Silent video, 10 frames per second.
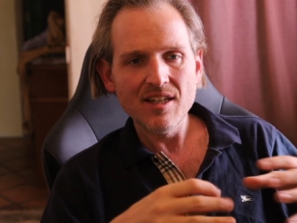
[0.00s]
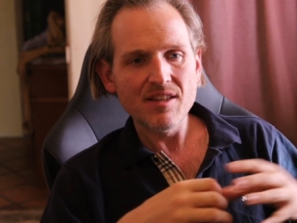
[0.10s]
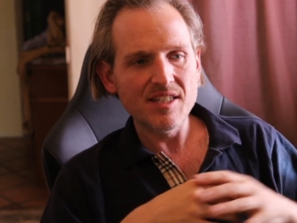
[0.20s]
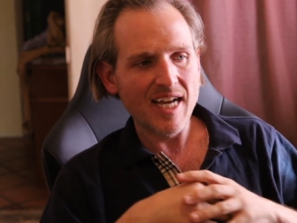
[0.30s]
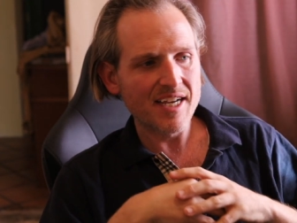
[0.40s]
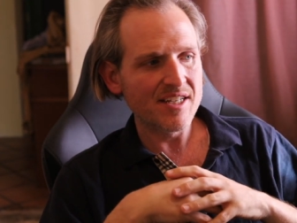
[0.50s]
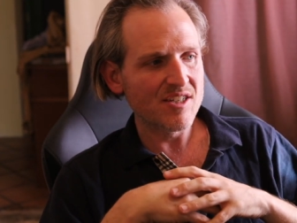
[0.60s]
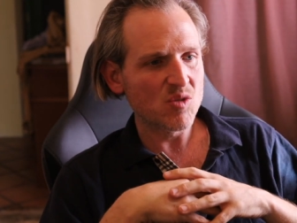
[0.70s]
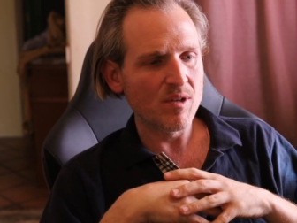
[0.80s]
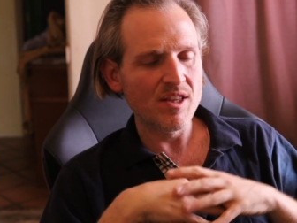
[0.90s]
The
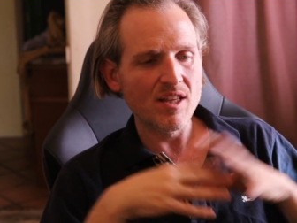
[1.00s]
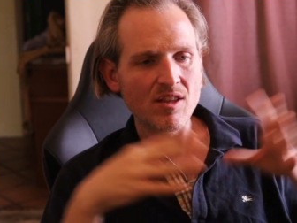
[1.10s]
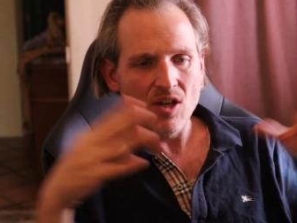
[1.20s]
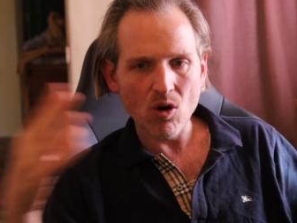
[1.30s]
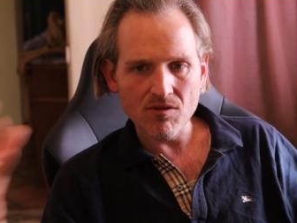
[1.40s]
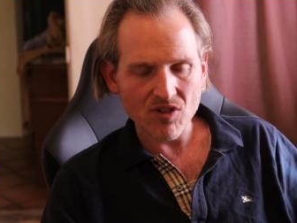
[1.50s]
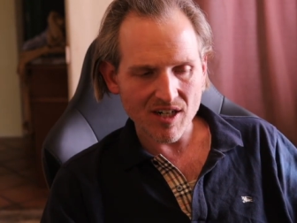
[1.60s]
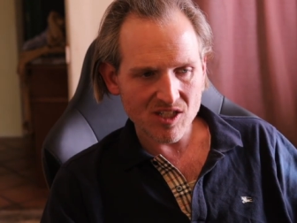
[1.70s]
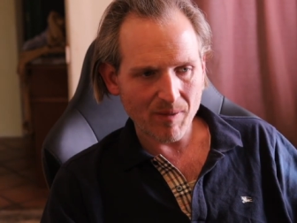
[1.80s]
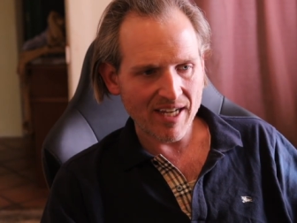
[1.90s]
decadence when the
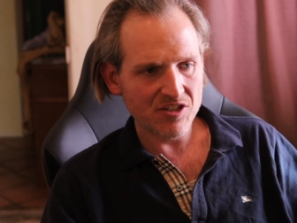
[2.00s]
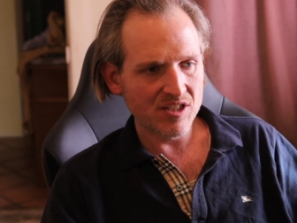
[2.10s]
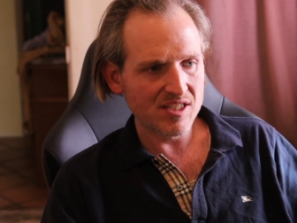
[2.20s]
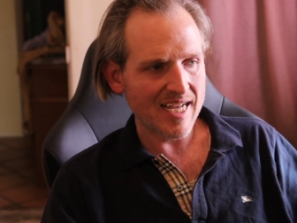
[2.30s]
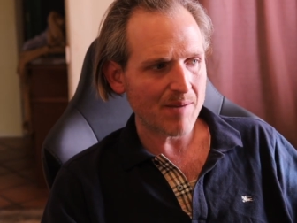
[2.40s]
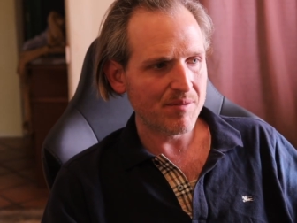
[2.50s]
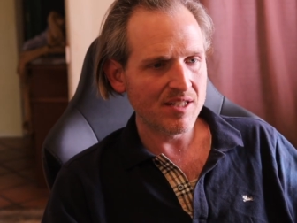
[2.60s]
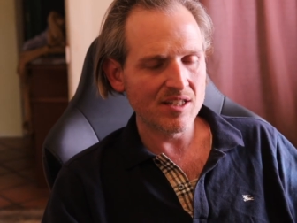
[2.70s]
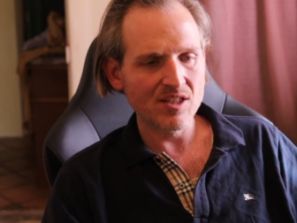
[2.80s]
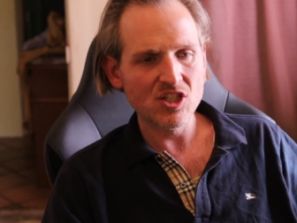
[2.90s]
overexpansion has
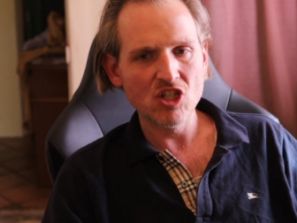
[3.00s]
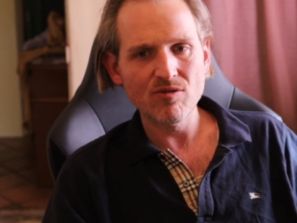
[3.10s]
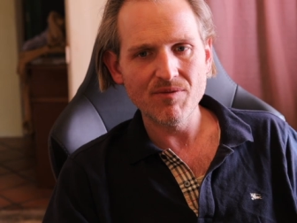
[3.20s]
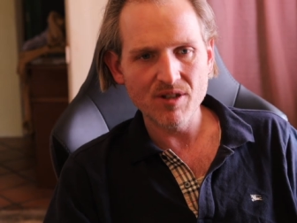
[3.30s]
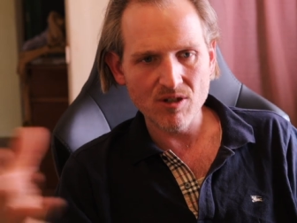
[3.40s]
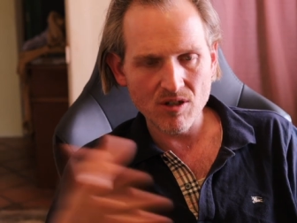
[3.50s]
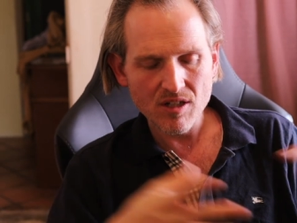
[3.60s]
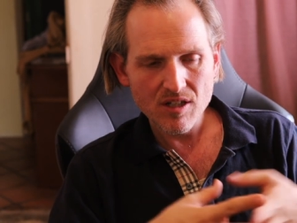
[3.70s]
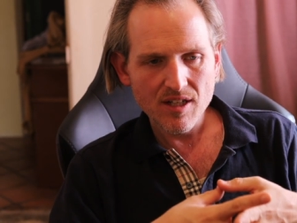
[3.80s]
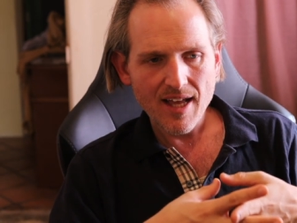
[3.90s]
happened and the centrifugal
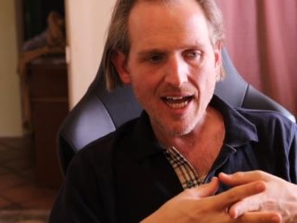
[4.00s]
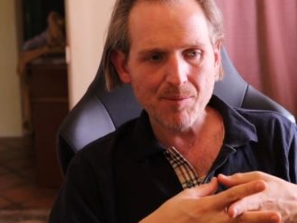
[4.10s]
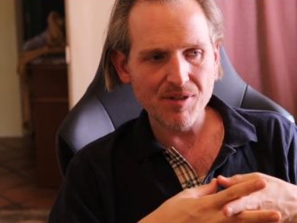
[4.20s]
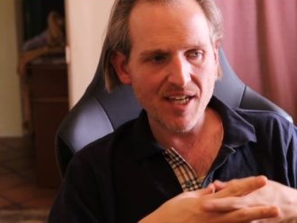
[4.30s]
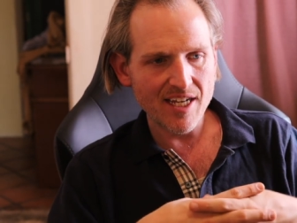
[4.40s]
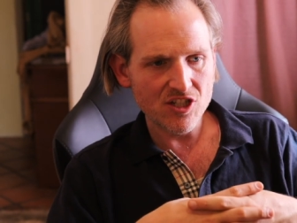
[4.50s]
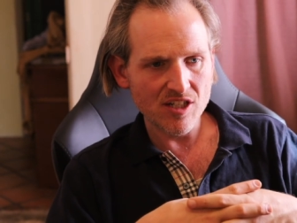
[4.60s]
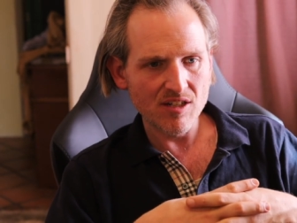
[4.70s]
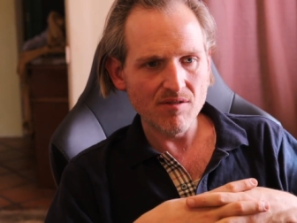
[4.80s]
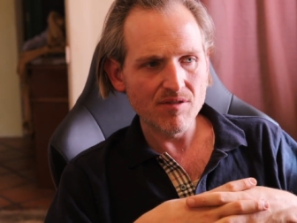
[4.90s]

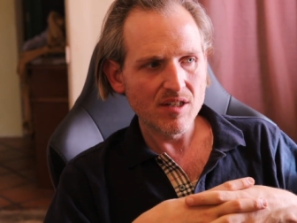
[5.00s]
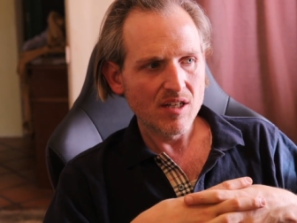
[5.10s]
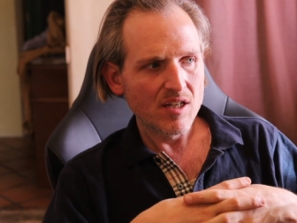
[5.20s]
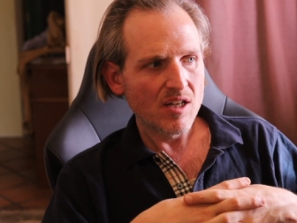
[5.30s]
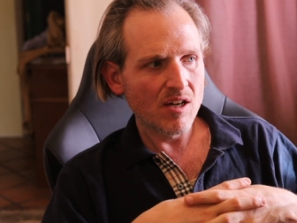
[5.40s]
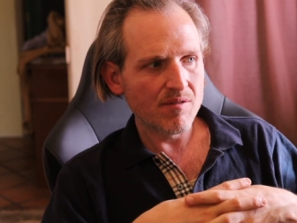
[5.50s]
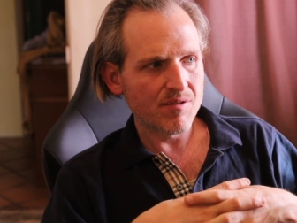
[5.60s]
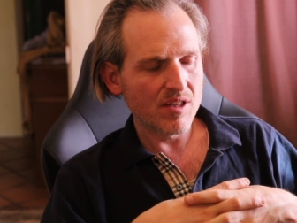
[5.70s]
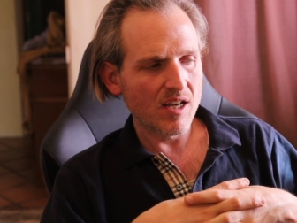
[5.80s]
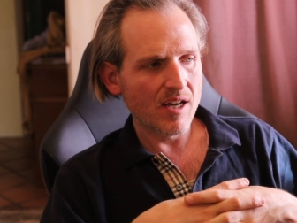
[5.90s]
application of, of
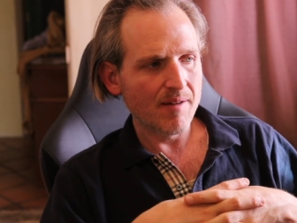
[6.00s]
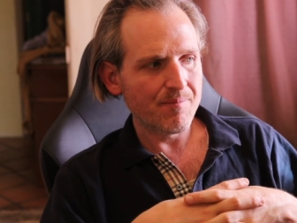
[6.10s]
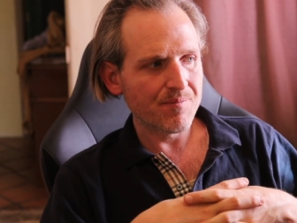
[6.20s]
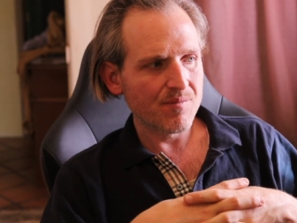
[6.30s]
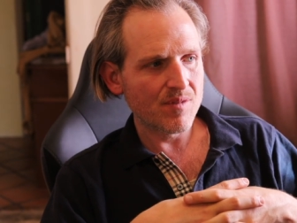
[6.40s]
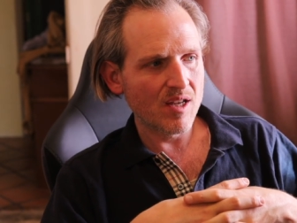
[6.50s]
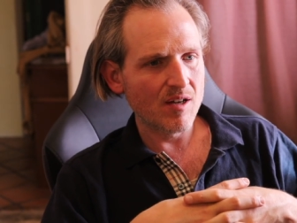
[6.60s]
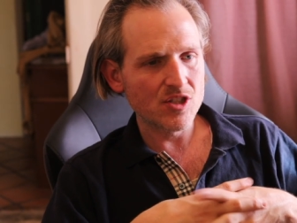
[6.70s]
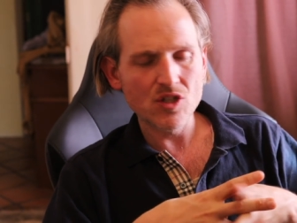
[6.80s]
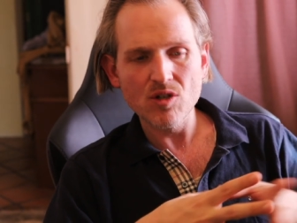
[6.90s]
the, the
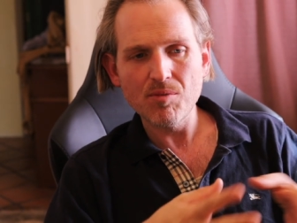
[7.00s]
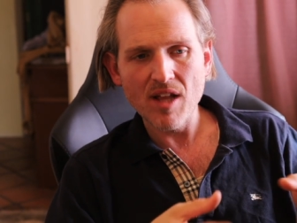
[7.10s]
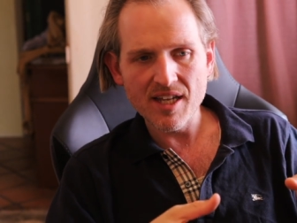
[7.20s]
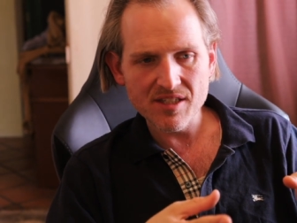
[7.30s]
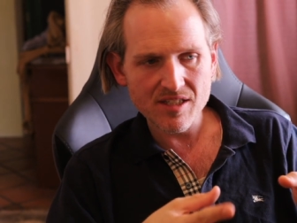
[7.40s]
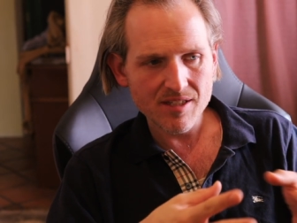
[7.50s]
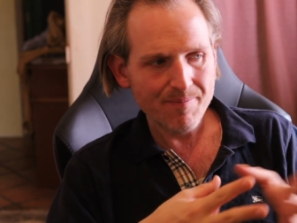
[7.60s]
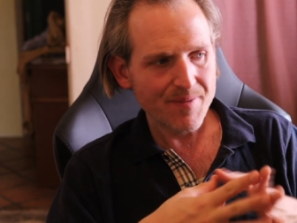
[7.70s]
surplus,